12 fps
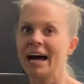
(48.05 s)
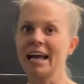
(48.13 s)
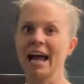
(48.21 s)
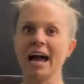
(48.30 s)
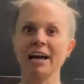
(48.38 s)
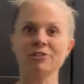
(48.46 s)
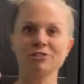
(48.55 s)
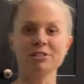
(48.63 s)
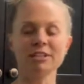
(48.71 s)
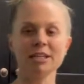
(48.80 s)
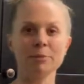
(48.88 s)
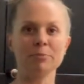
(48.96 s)
I
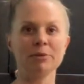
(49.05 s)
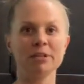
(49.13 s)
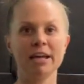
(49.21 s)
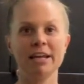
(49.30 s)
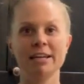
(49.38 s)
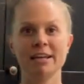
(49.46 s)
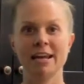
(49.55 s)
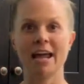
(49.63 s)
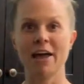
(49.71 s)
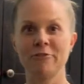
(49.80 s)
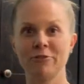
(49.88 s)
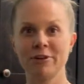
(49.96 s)
actually blend
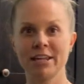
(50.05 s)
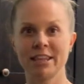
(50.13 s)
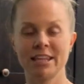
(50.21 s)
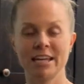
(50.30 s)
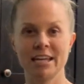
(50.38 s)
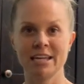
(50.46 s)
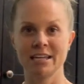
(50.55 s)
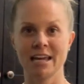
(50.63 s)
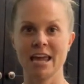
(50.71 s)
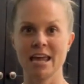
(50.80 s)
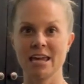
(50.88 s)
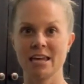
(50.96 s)
everything
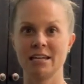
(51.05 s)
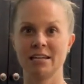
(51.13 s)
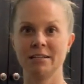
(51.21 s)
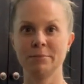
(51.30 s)
in